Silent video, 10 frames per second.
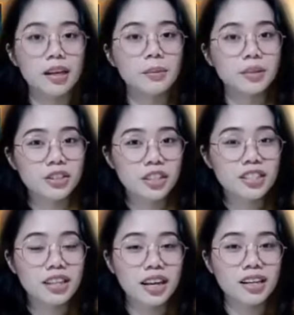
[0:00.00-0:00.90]
But
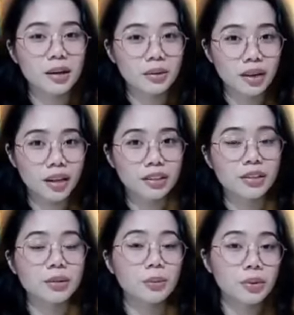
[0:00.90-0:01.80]
just like how God
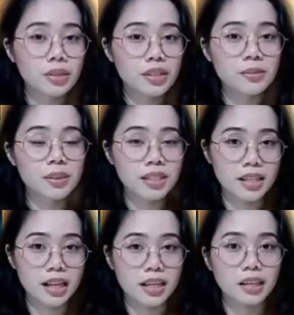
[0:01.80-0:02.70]
turned Moses'
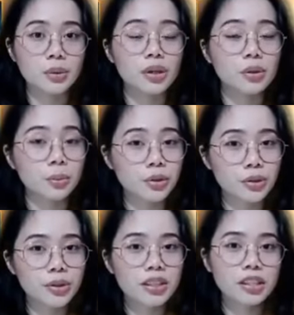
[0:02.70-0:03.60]
mistake into an
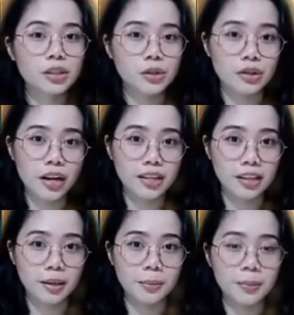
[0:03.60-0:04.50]
opportunity to train
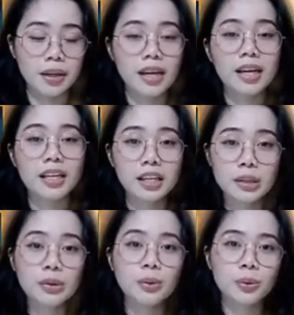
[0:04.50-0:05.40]
him, He
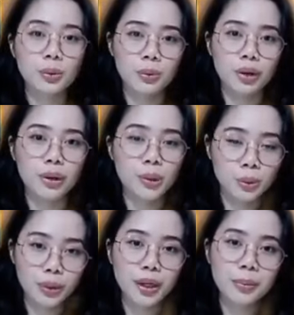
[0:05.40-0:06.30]
too will work
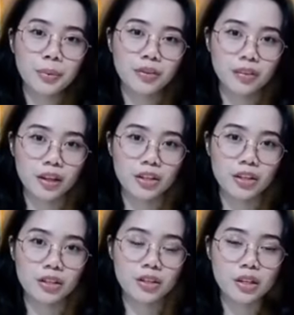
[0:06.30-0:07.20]
through our
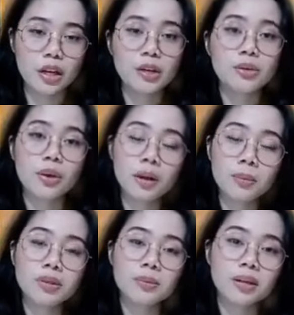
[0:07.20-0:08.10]
imperfections to help
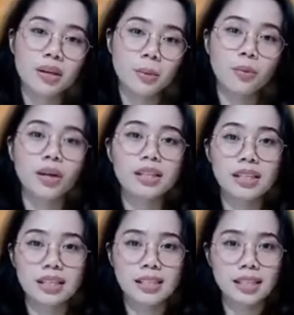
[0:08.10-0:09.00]
us become what
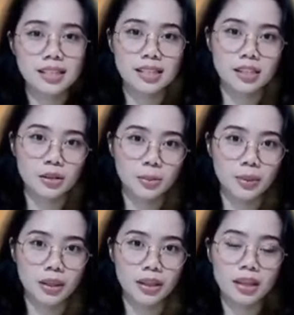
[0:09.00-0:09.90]
He intends us to
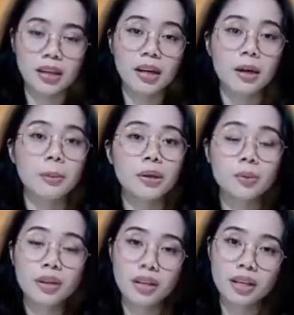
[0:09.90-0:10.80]
be. But
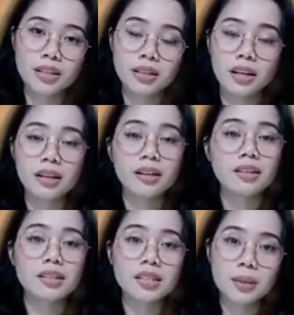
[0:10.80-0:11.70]
with this,
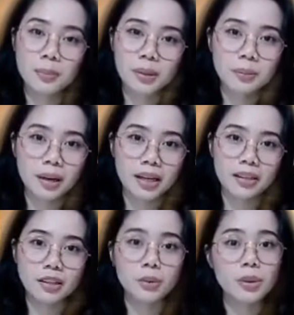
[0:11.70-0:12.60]
let us keep in mind
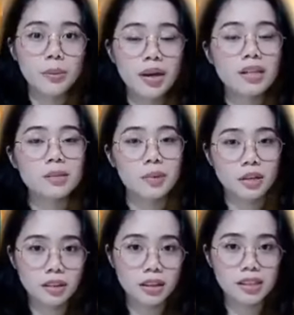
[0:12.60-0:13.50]
that we may
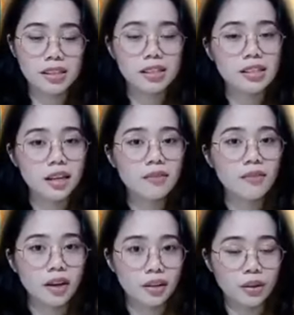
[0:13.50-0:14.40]
experience the same
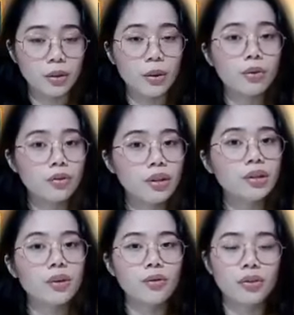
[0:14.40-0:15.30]
failure over
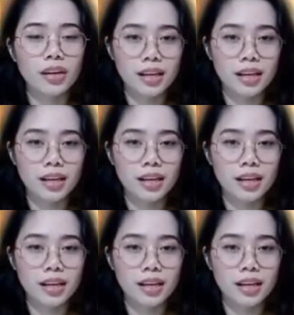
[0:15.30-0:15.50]
and over